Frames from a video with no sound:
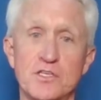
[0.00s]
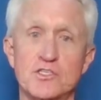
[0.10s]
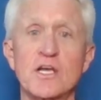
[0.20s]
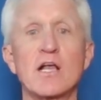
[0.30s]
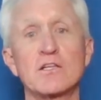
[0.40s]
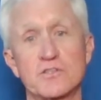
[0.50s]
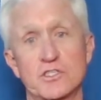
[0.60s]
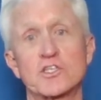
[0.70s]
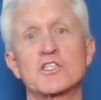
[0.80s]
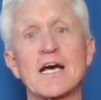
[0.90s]
that the
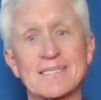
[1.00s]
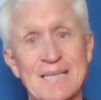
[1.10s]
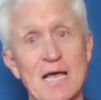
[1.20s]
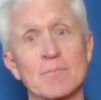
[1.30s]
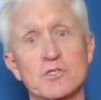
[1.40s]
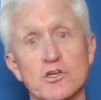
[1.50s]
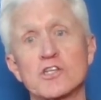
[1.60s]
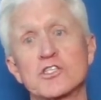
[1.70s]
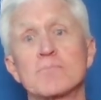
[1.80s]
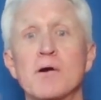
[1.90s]
cells that just got
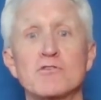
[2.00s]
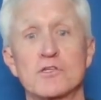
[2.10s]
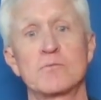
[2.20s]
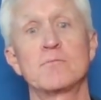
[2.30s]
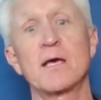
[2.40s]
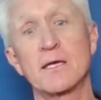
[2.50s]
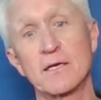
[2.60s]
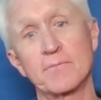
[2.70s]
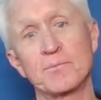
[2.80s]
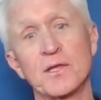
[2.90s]
damaged are supposed to be
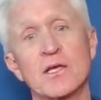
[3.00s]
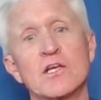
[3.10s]
making.